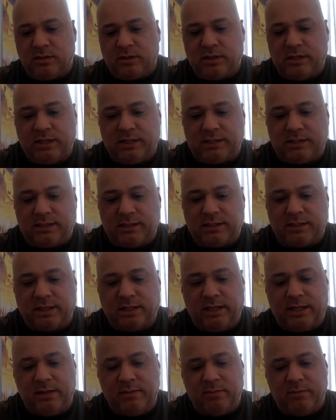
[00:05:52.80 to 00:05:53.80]

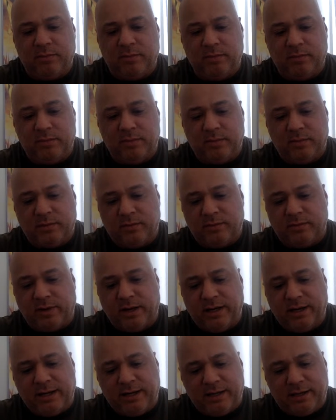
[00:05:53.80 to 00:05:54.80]
slim,
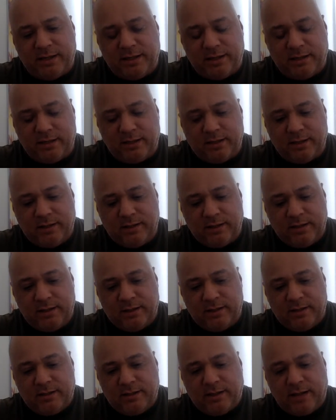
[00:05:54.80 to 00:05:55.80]
right?
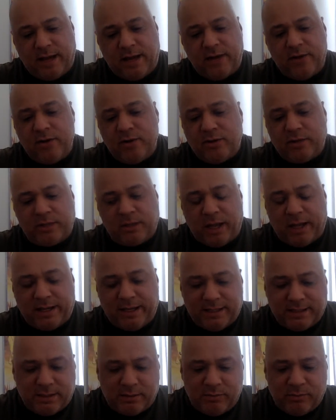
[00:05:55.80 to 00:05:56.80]
I don't know. I
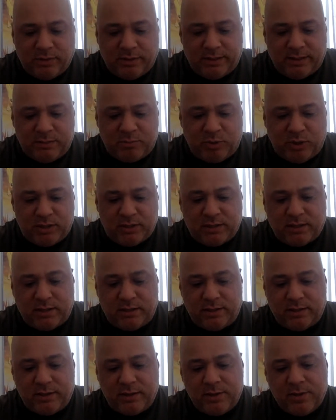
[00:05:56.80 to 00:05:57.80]
guess it really depends on.
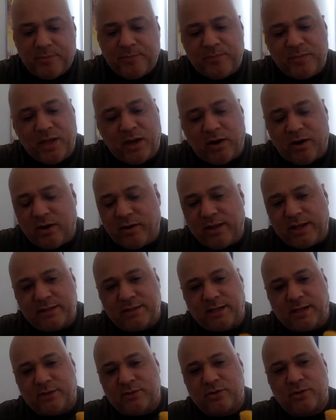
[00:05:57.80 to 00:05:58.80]
No, that's
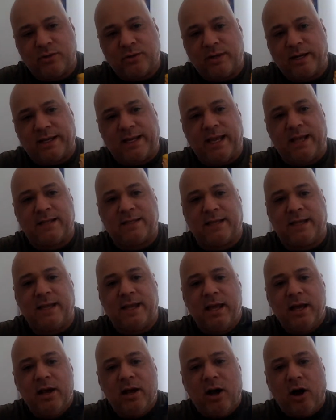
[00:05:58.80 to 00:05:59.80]
not true. I can't say,
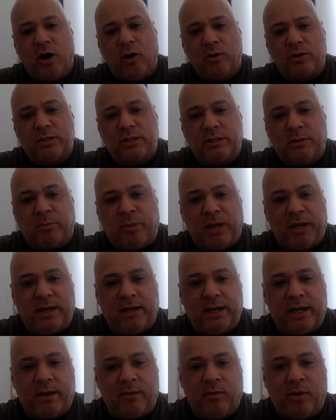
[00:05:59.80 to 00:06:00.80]
oh, it's dependent
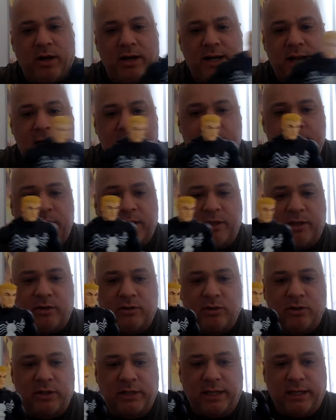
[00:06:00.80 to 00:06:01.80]
on what comic you're
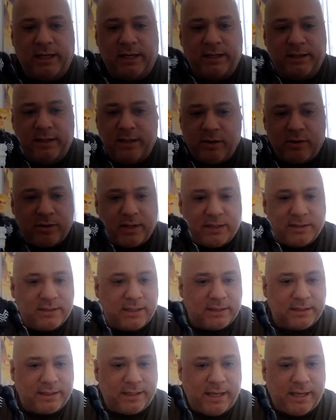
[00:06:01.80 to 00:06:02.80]
looking at. No, that's
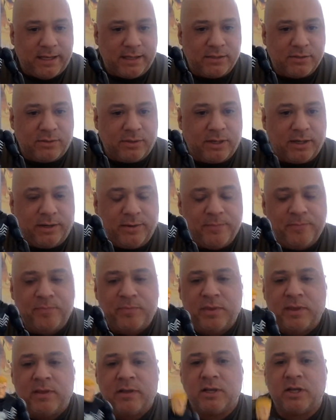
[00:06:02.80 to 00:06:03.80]
not the case, right?
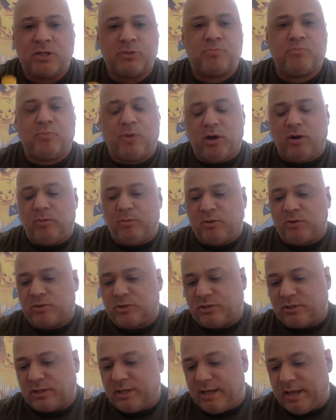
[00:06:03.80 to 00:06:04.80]
Because
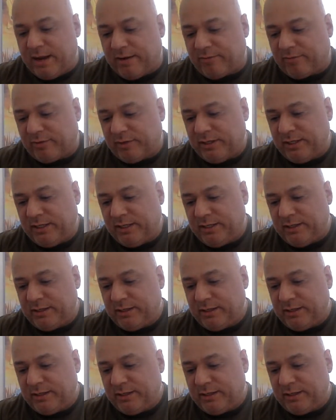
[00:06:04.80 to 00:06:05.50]
almost every